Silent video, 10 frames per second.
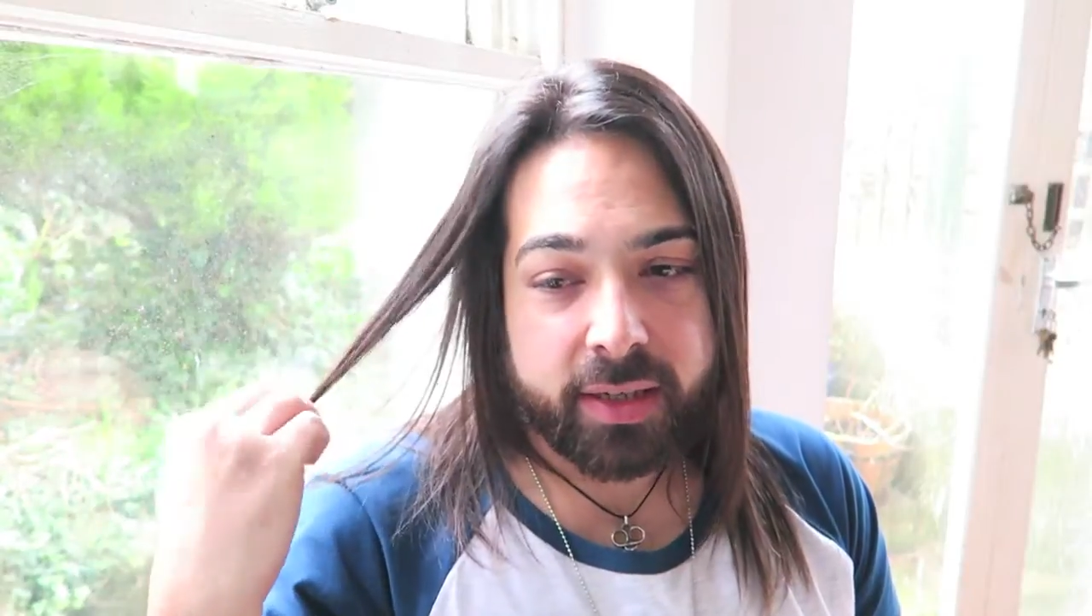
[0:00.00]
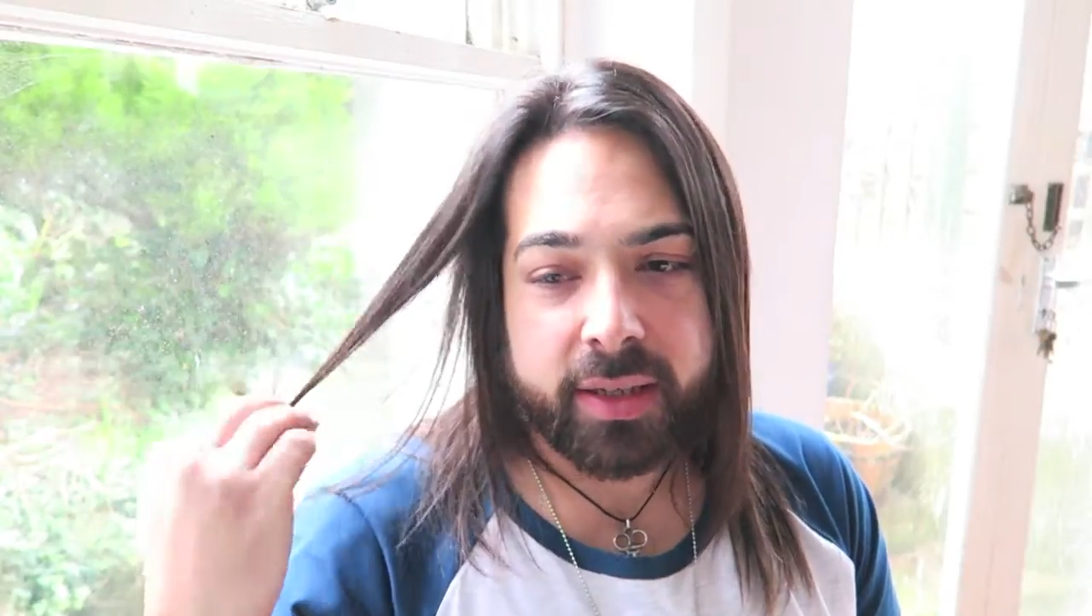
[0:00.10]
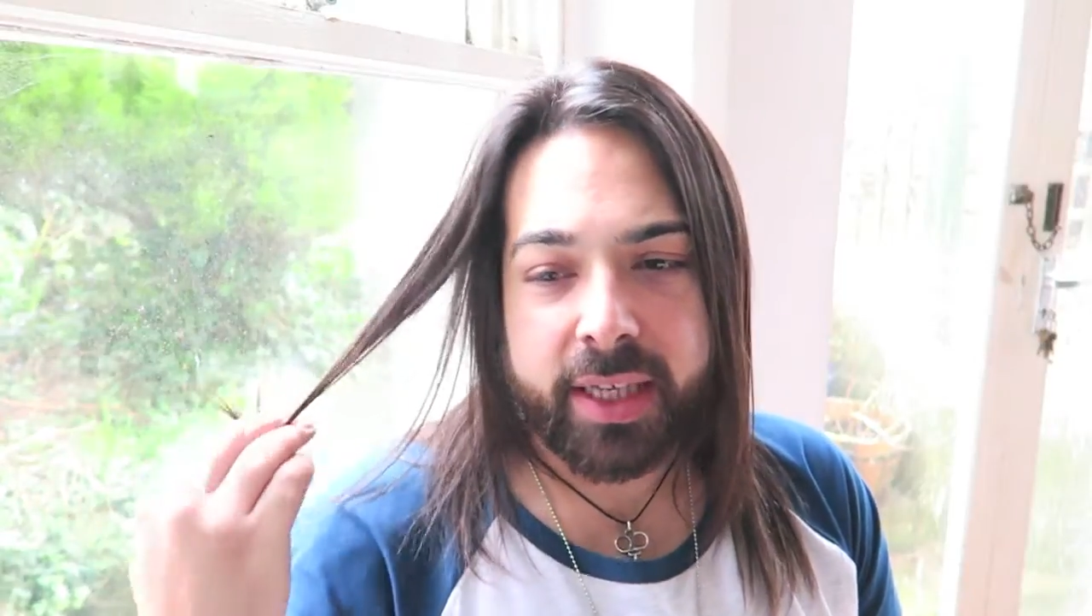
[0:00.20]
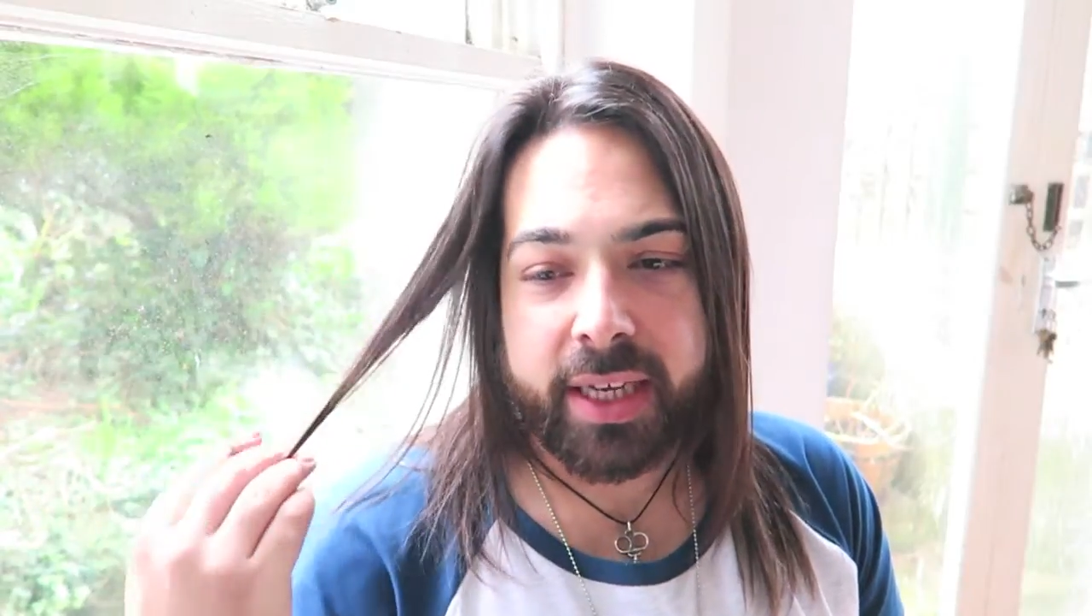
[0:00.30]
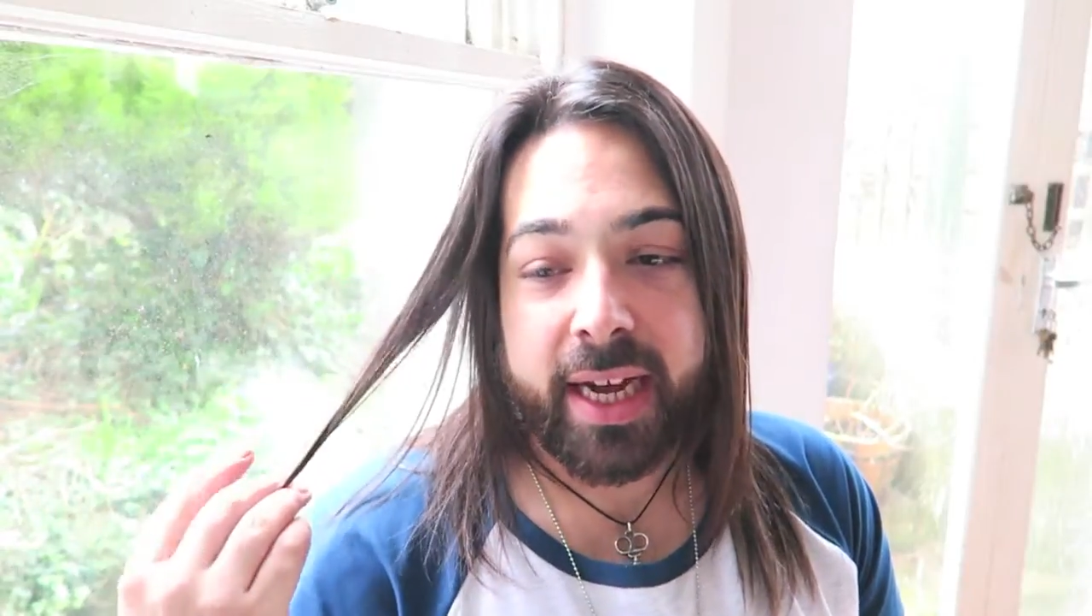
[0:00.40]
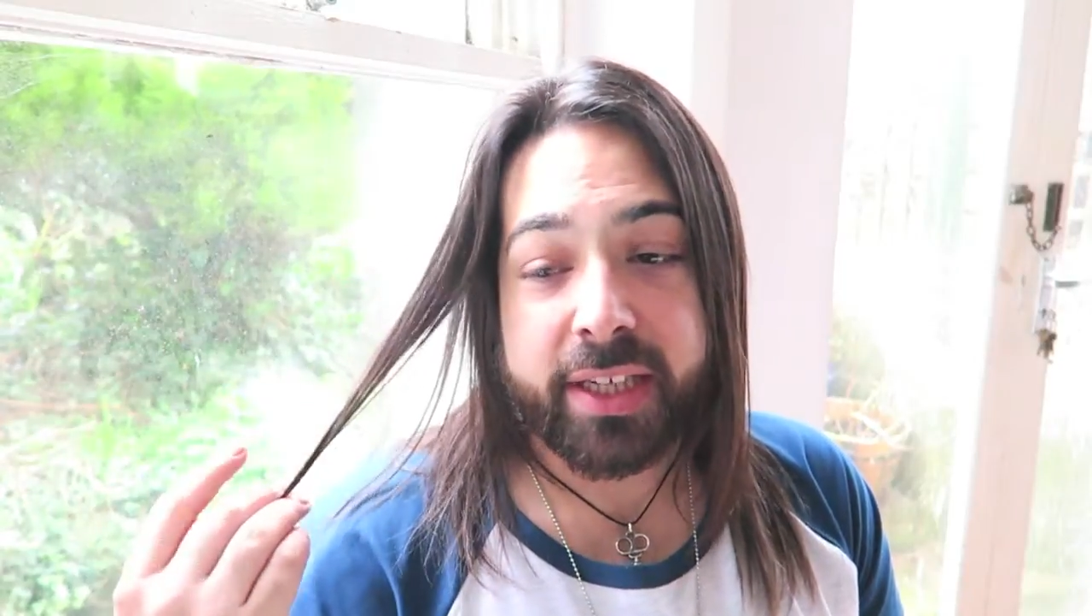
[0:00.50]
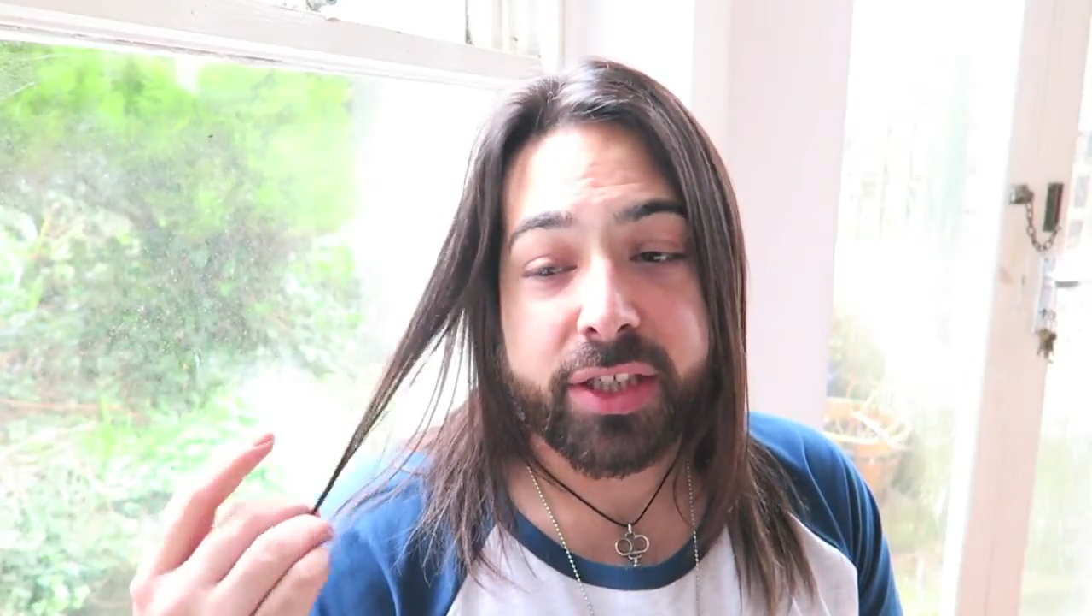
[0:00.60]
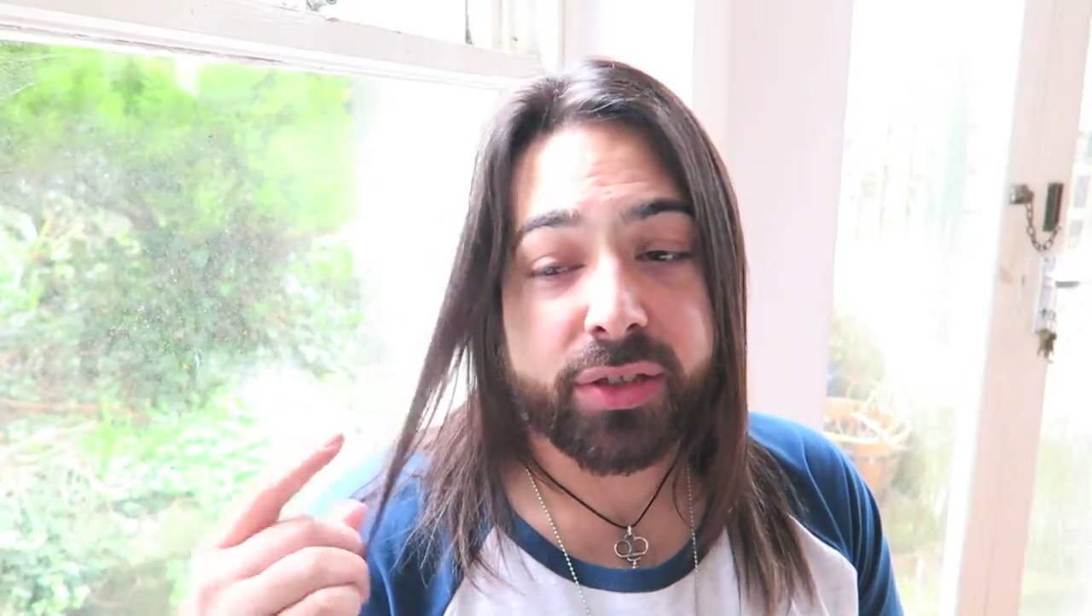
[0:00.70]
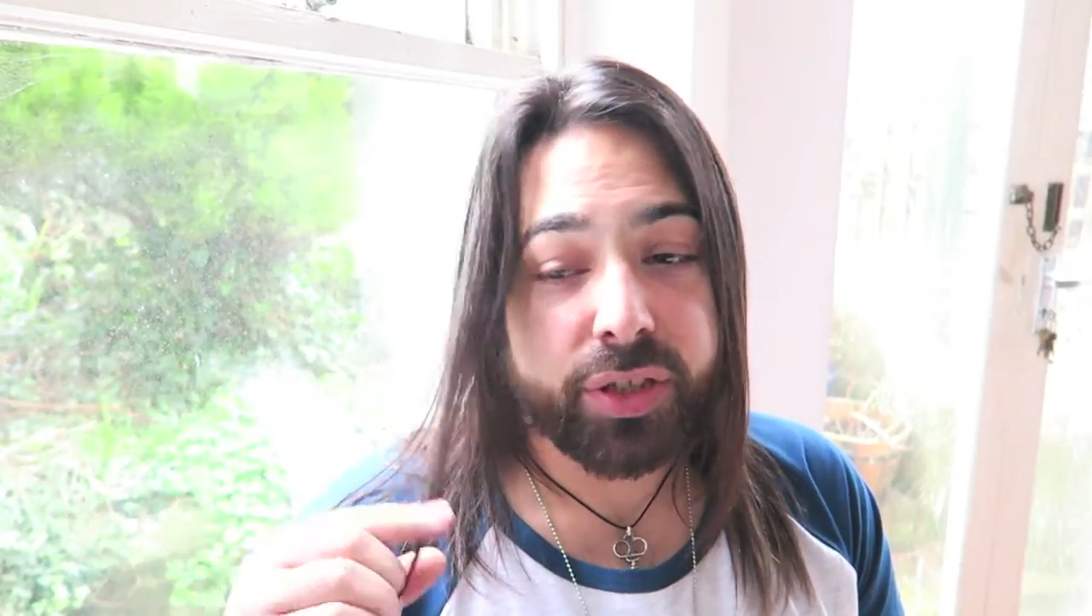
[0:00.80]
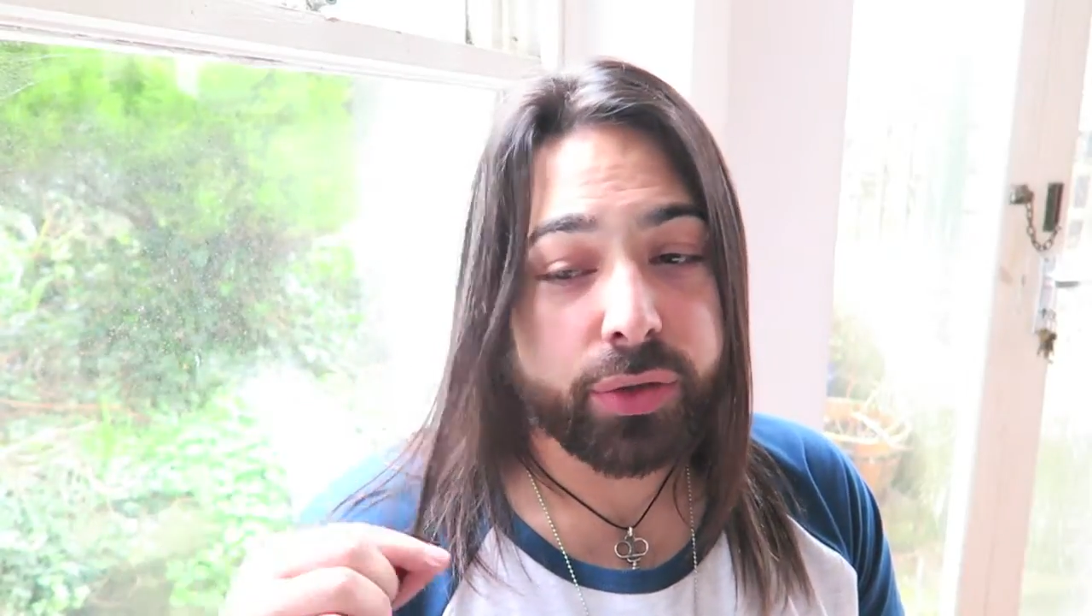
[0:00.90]
the
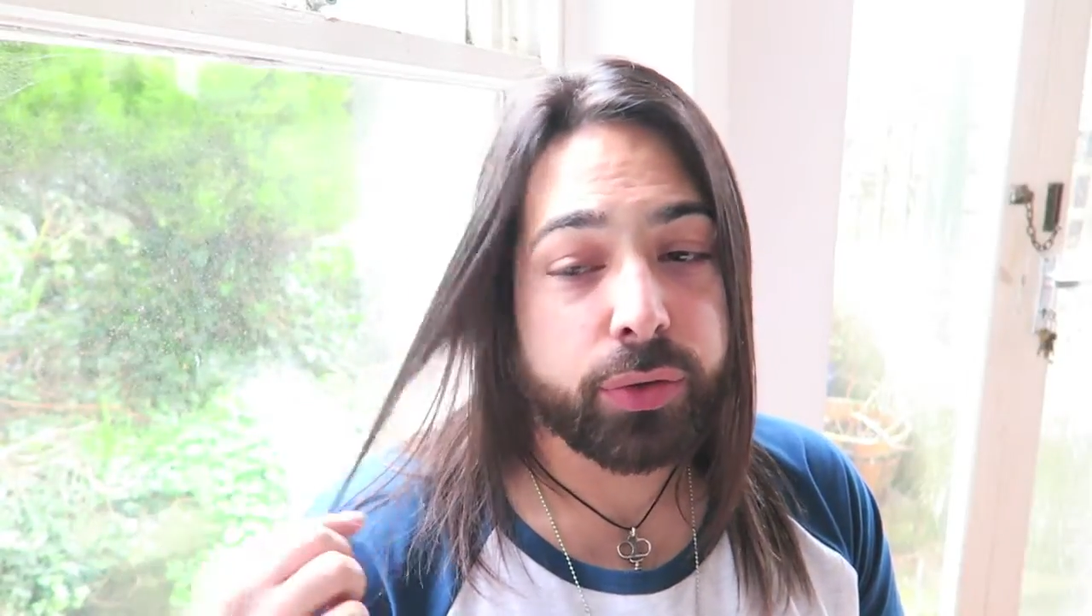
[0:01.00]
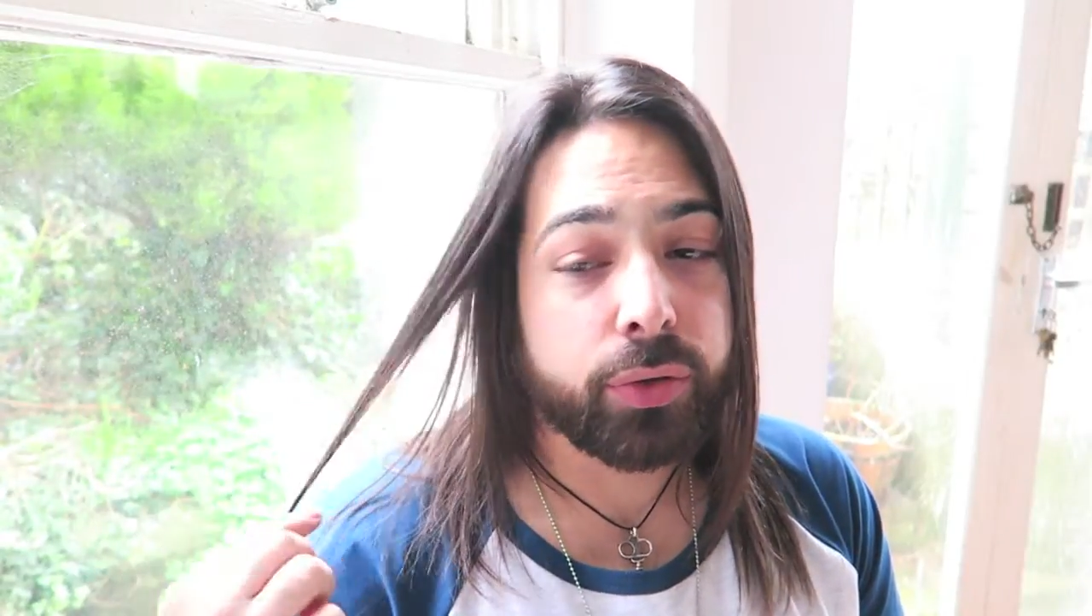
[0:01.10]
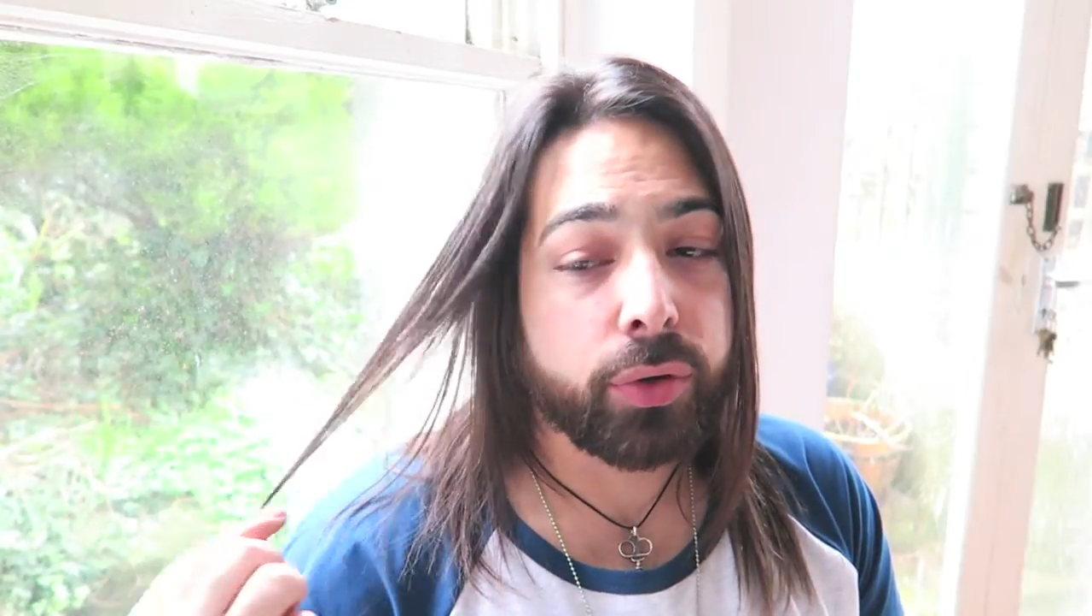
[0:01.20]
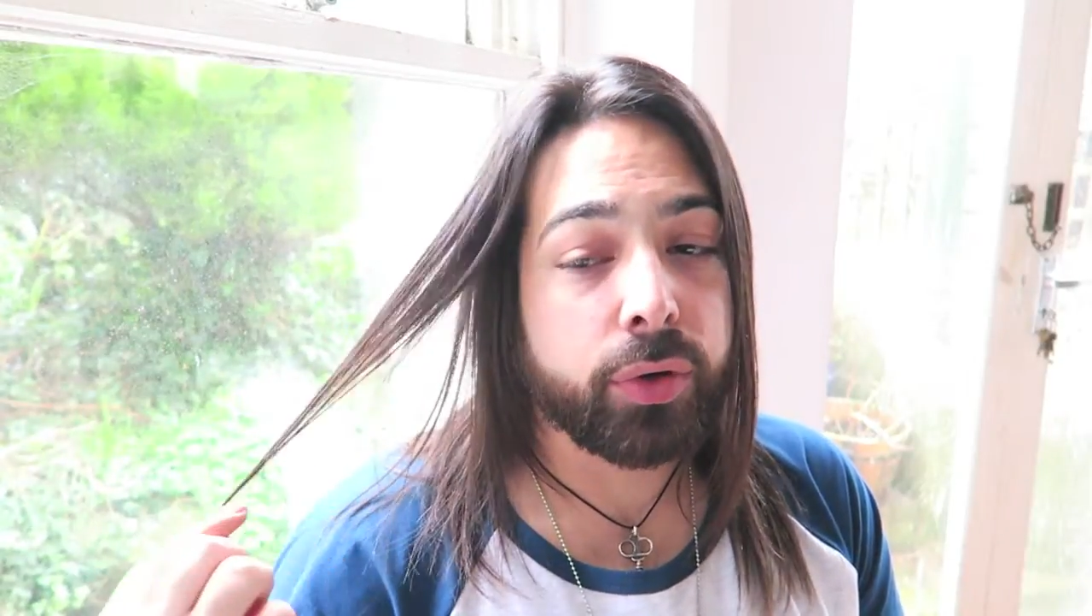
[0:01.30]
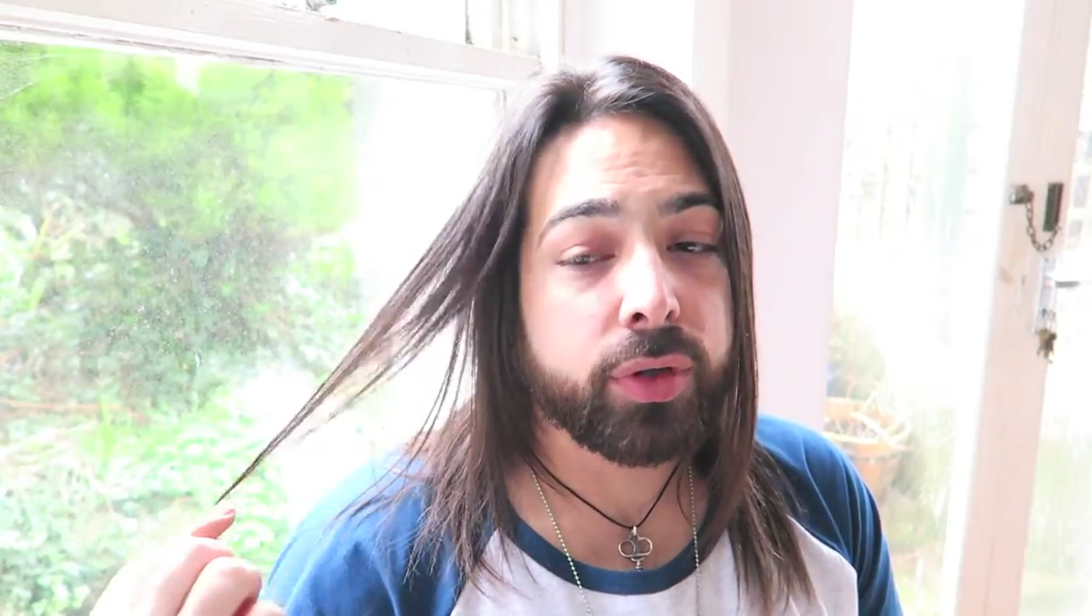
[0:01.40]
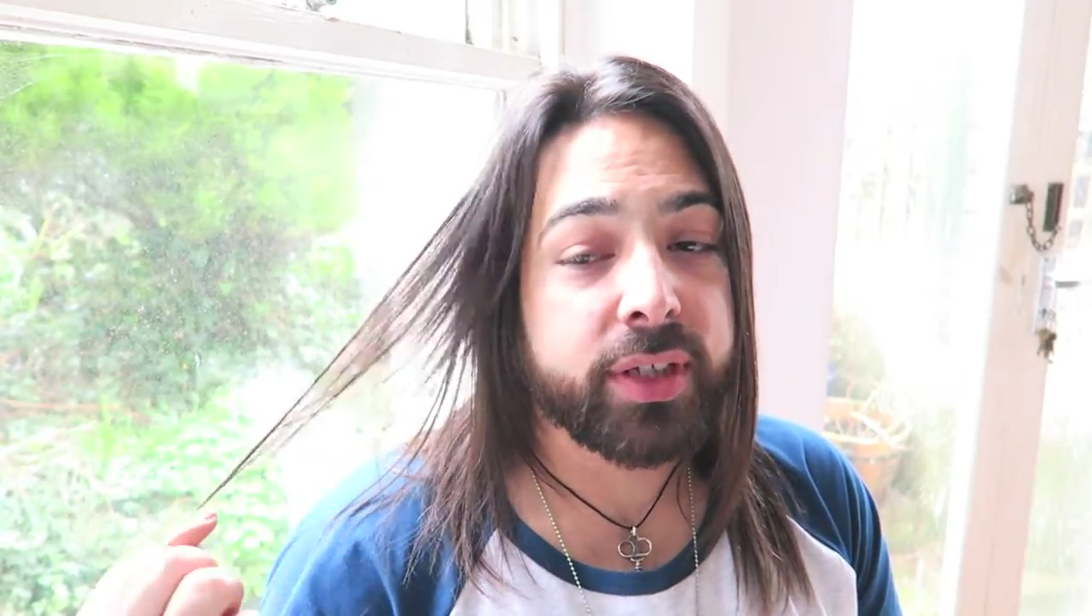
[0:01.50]
Anti-Assure